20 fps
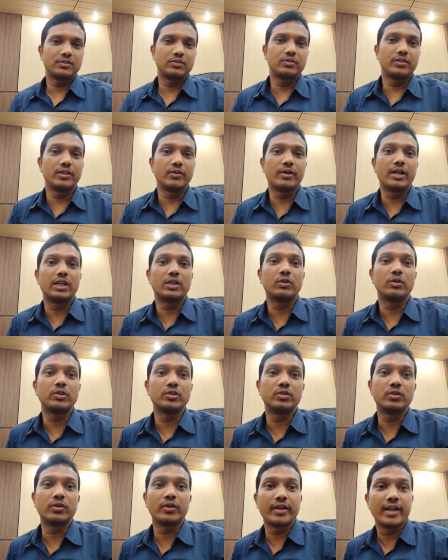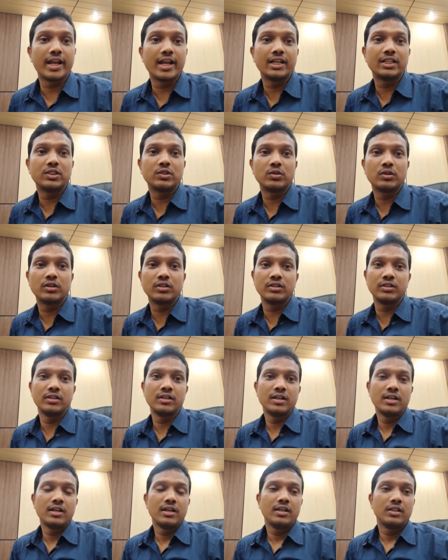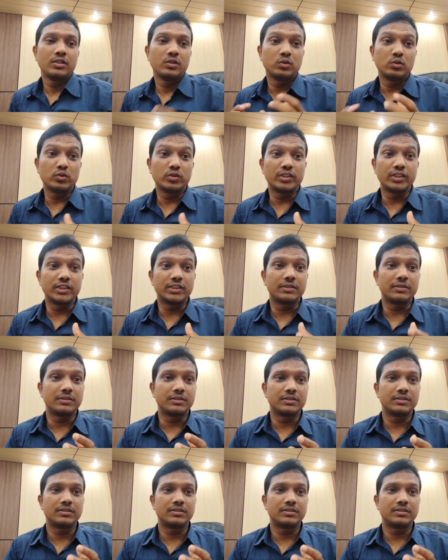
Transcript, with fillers: today we are going to react on Turkish